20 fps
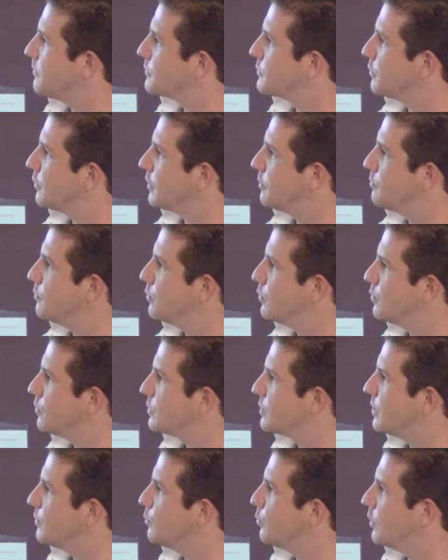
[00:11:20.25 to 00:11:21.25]
of some
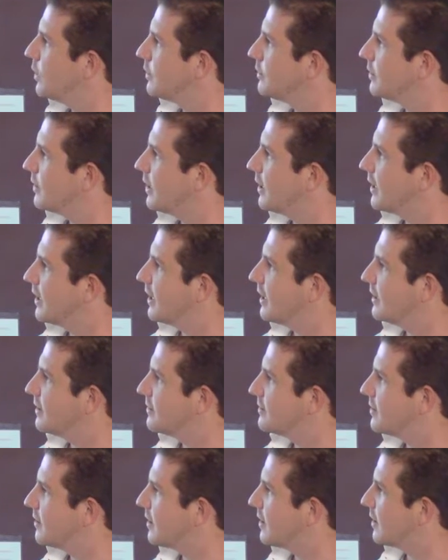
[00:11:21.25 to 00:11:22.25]
immunostimulant that I
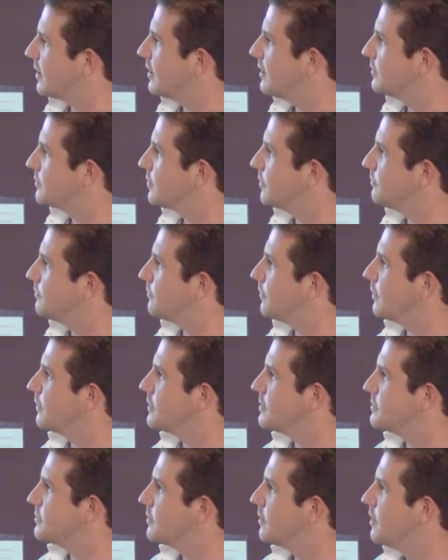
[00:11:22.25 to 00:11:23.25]
get really some
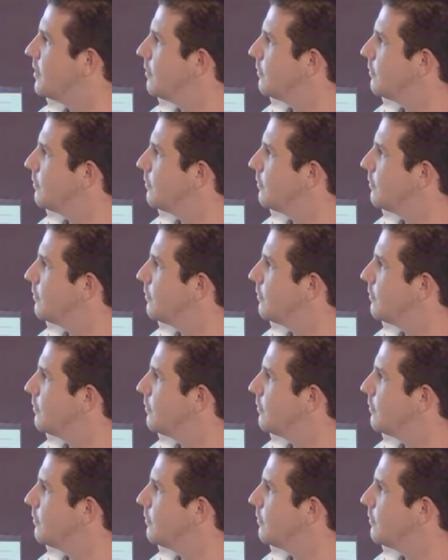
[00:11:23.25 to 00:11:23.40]
fundings